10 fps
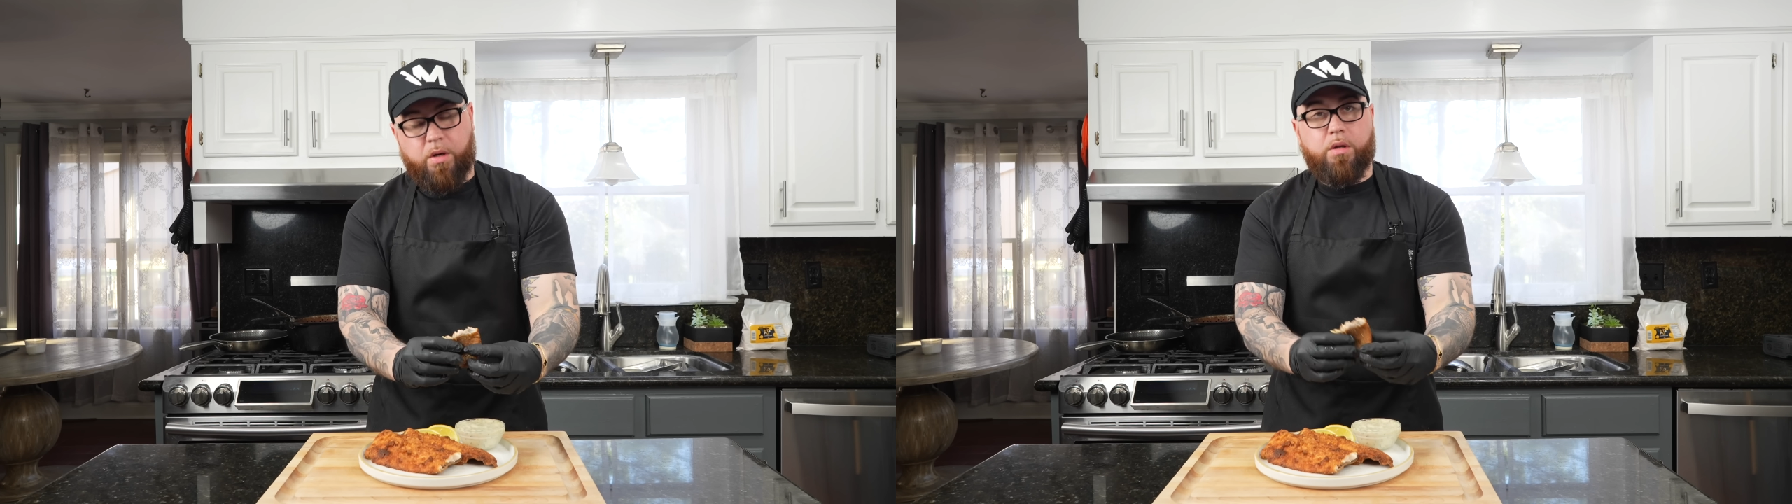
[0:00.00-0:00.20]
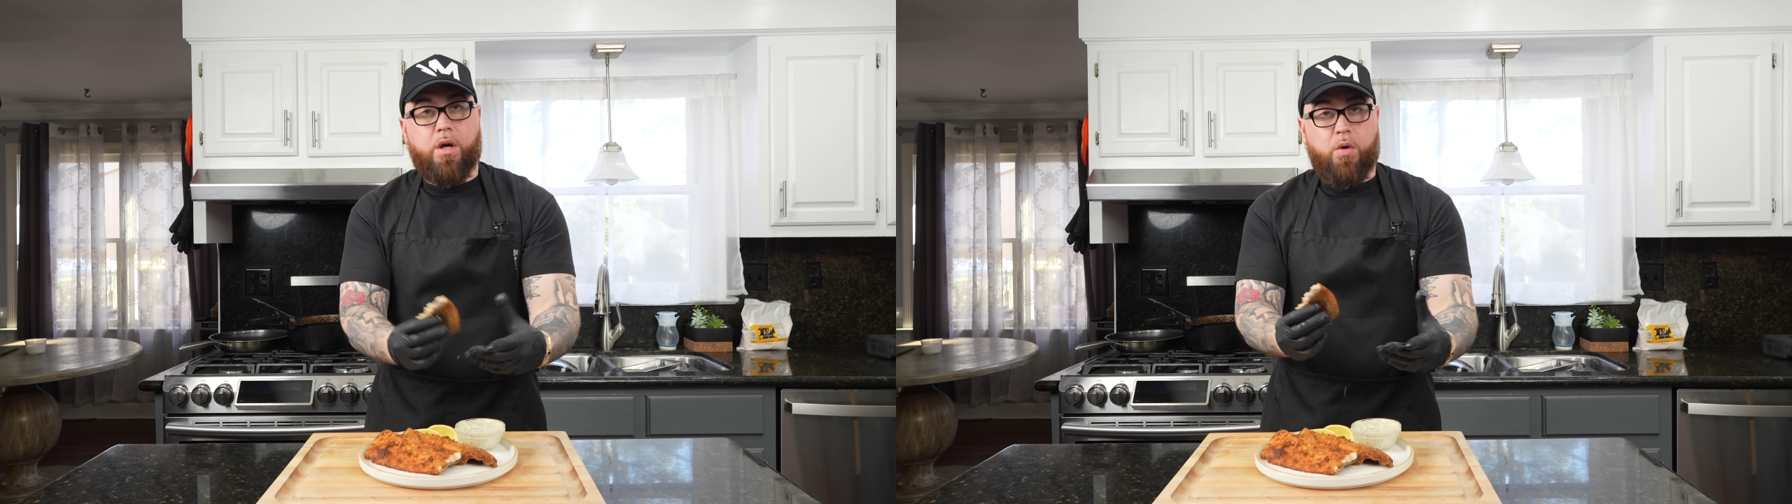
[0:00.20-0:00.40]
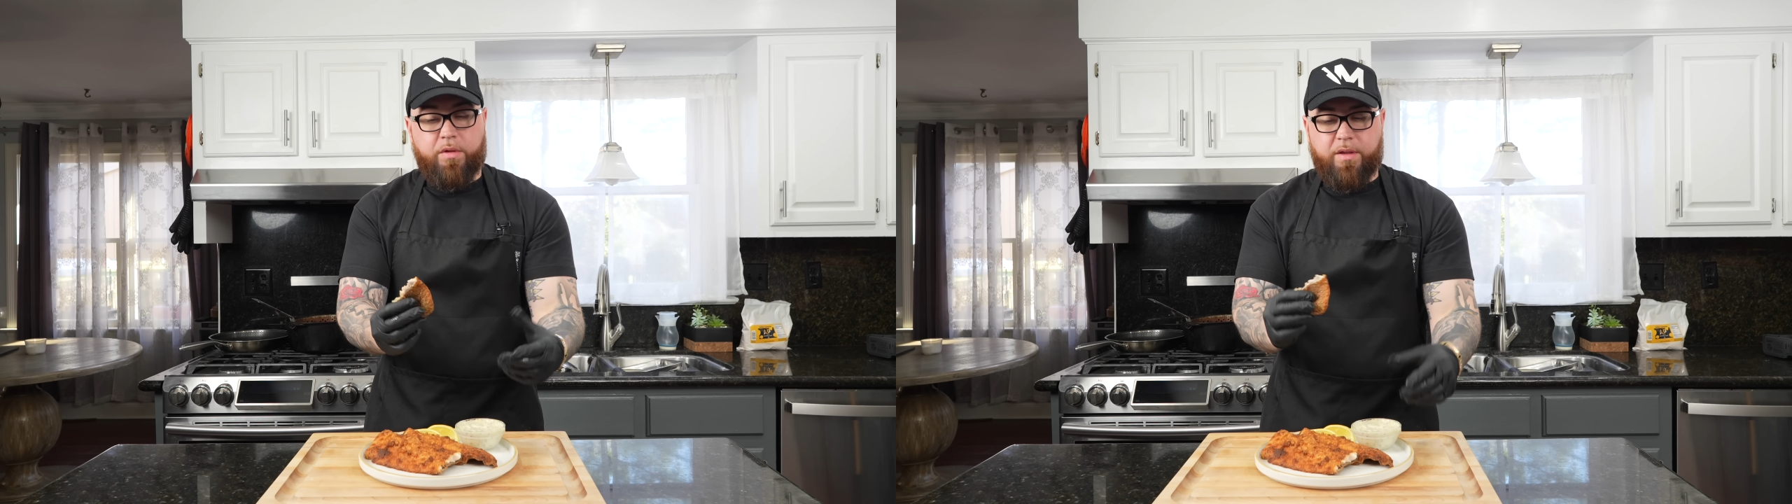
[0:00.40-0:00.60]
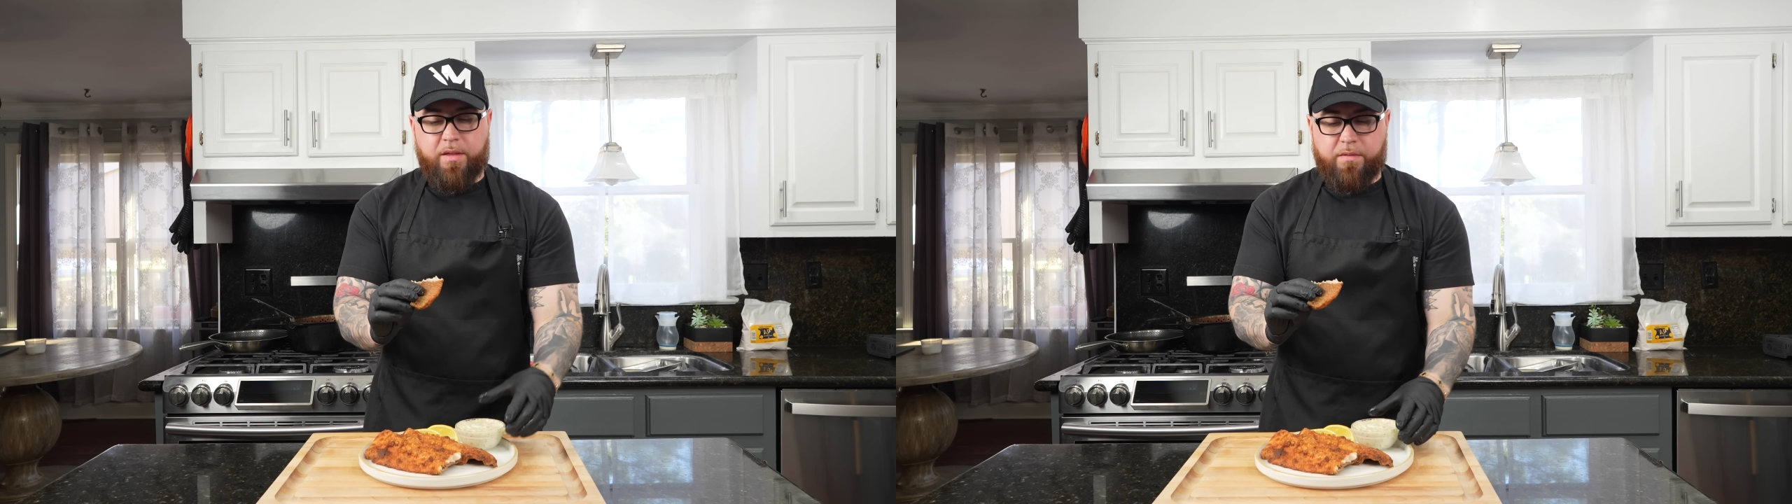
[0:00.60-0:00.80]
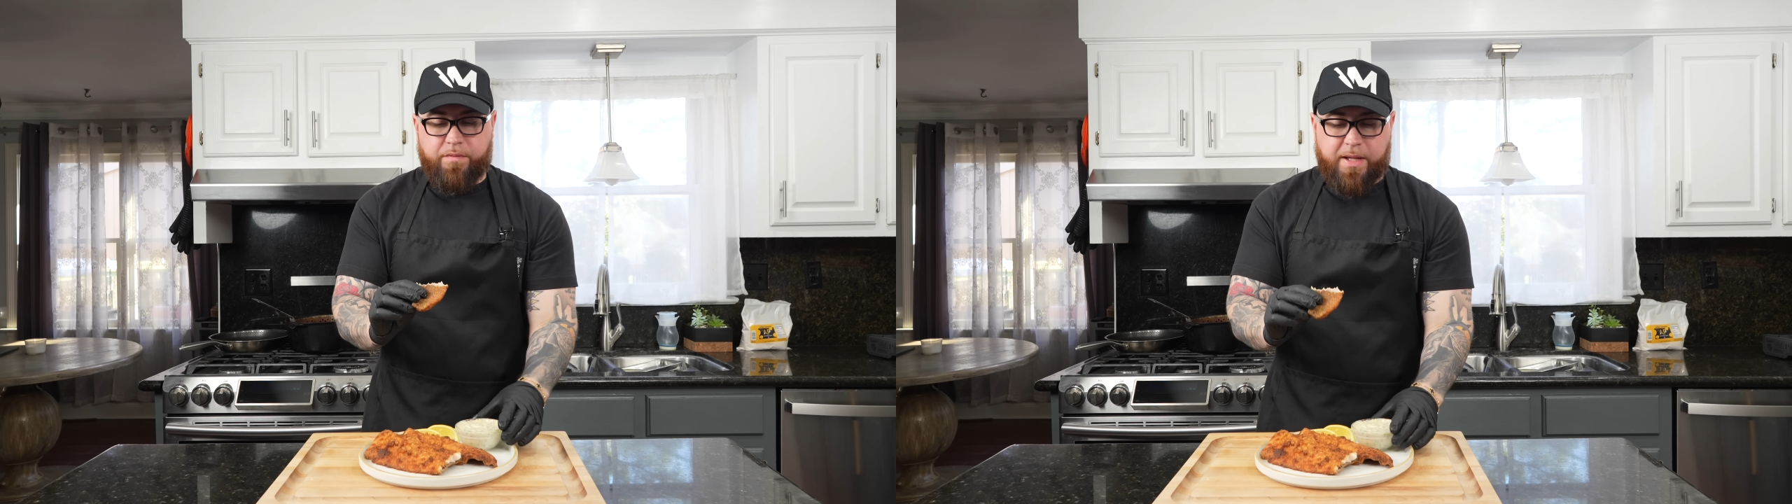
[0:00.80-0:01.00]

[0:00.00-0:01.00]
along with seasoned